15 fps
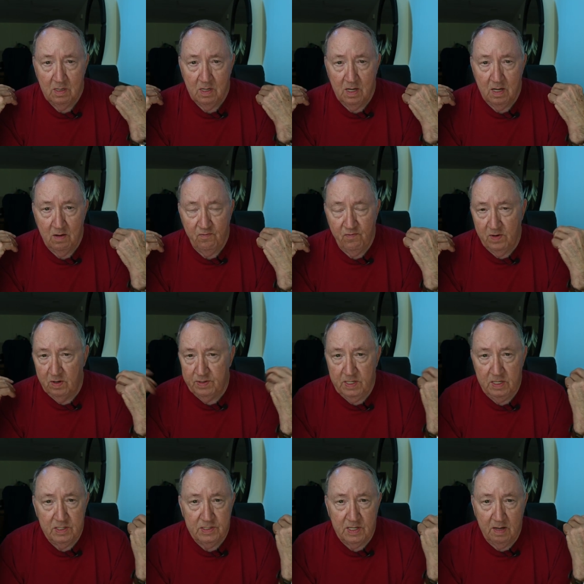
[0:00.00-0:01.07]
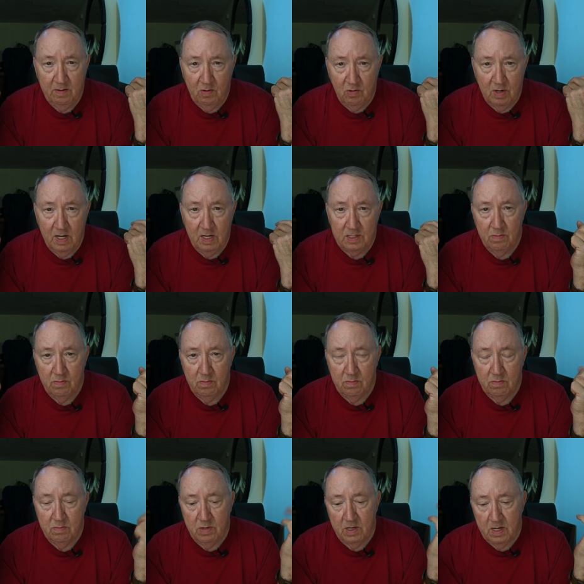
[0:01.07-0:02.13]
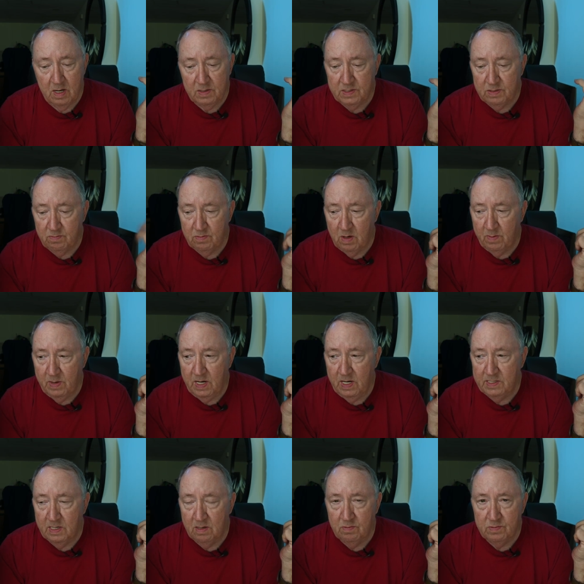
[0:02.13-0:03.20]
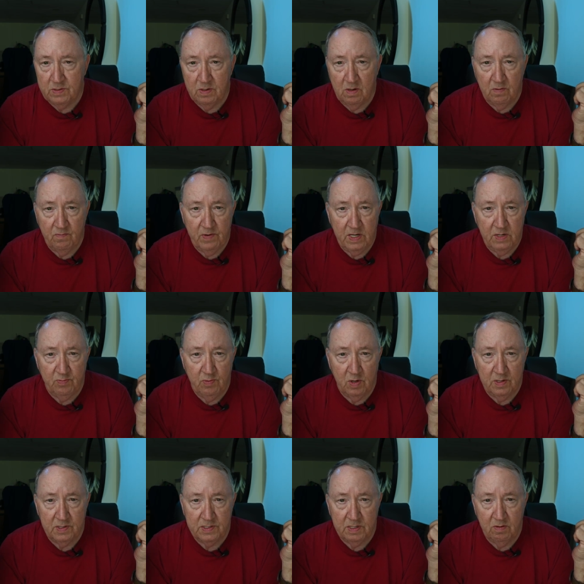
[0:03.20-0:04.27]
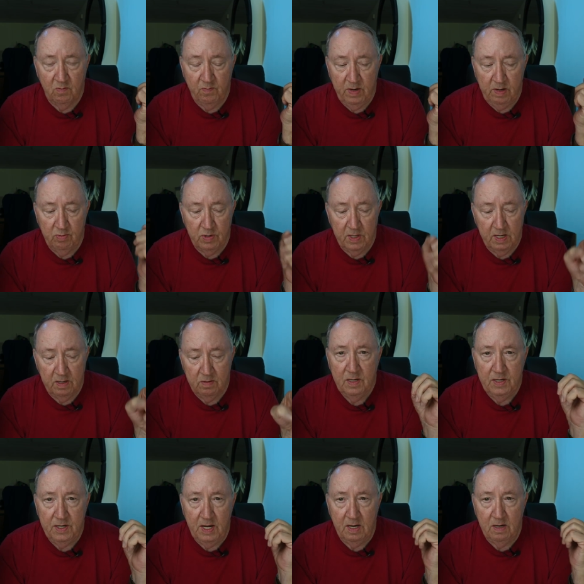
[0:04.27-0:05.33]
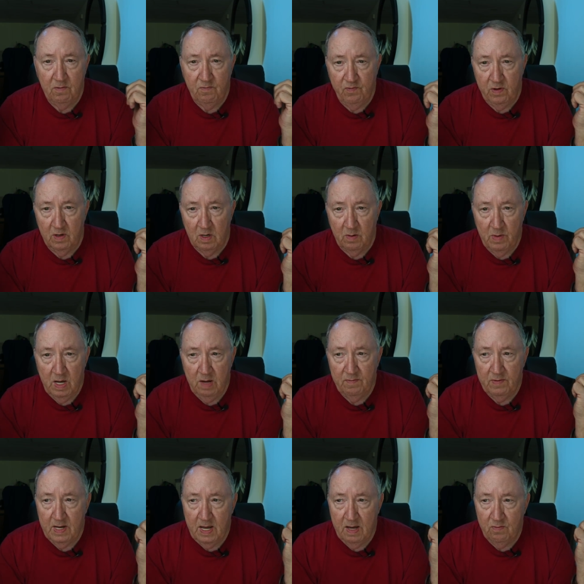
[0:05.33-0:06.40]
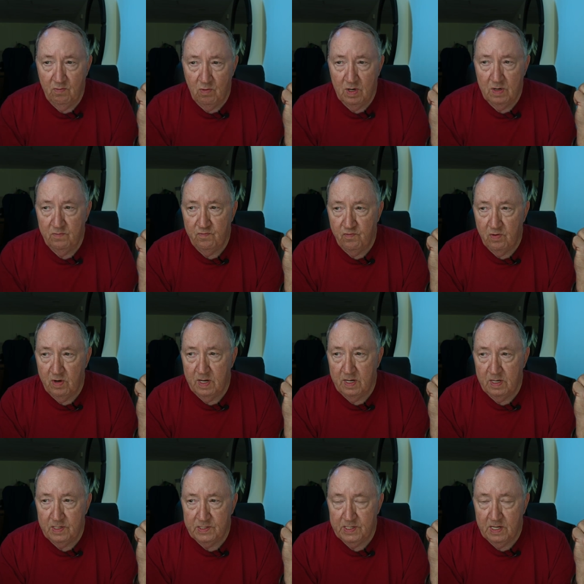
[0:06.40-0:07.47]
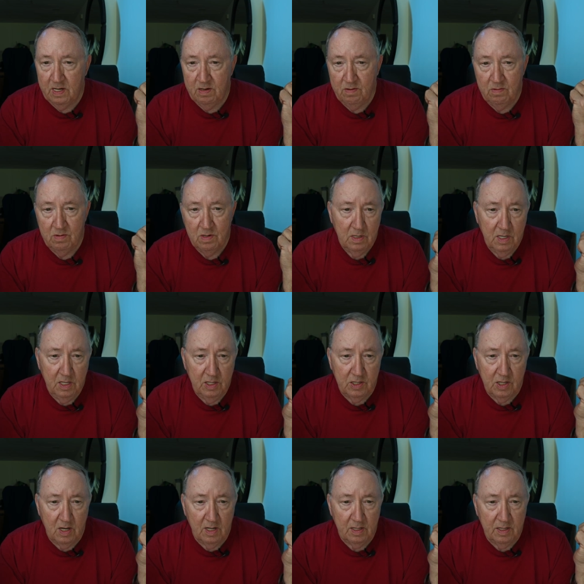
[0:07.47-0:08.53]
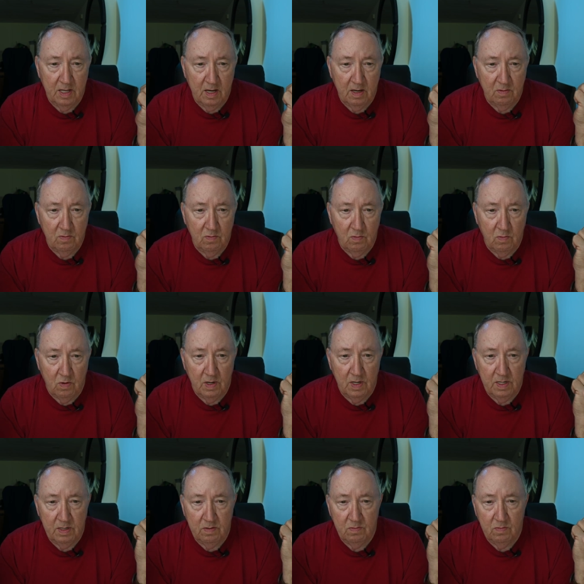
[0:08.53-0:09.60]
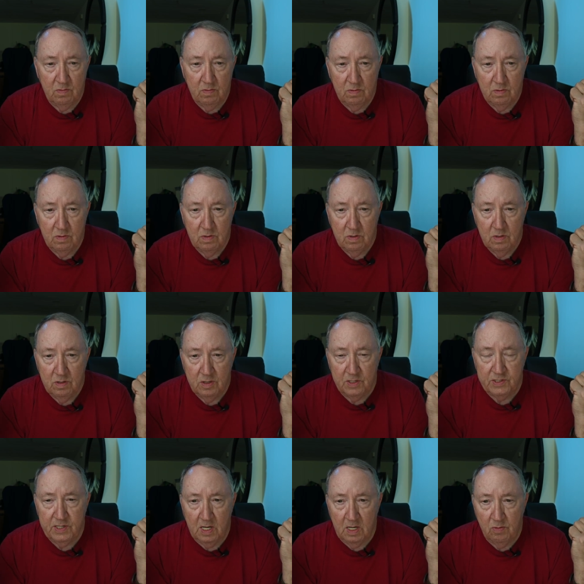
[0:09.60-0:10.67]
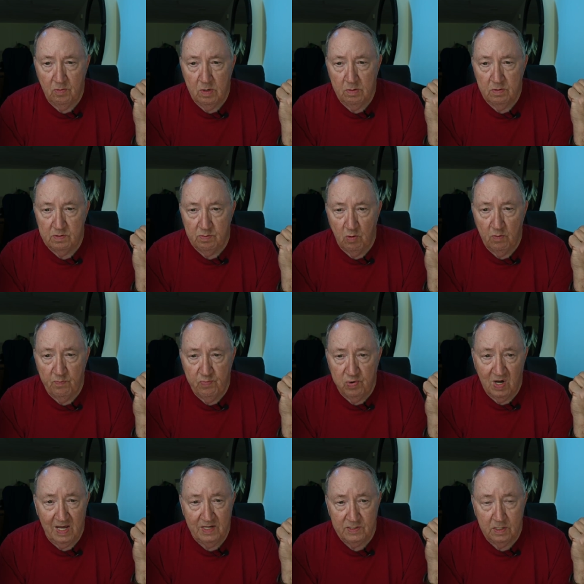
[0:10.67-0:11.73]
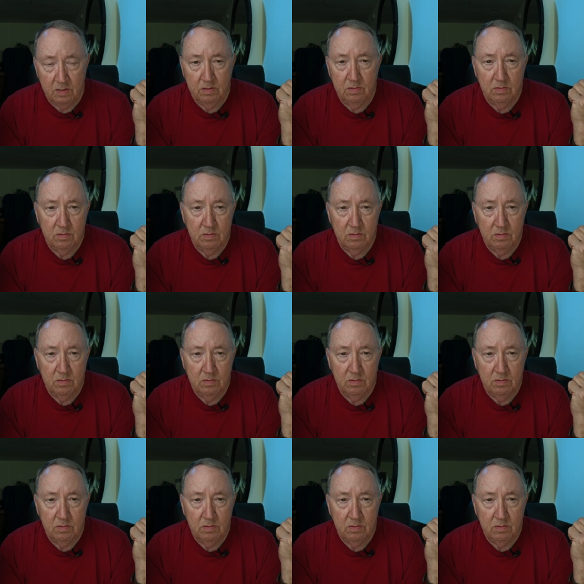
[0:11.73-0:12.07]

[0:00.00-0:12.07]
uh, felt these same quakes. But I was amazed on, on Facebook at some of the people that didn't feel them. I even had one friend that said he thought that one, the second one was more pleasant.